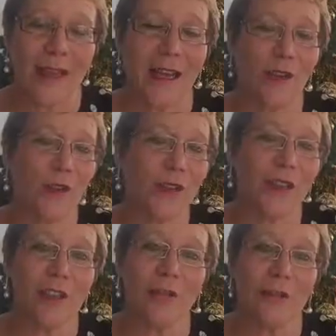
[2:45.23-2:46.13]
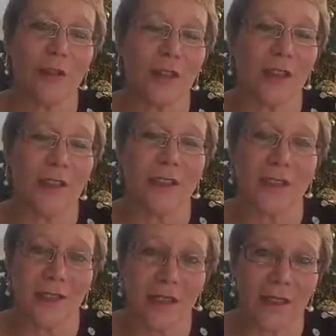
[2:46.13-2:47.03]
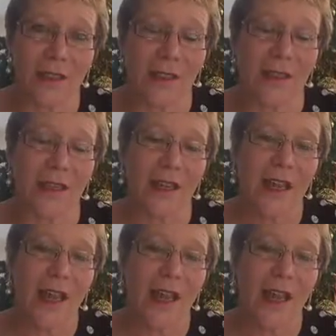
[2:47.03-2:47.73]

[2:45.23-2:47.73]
And New Zealand First has consistently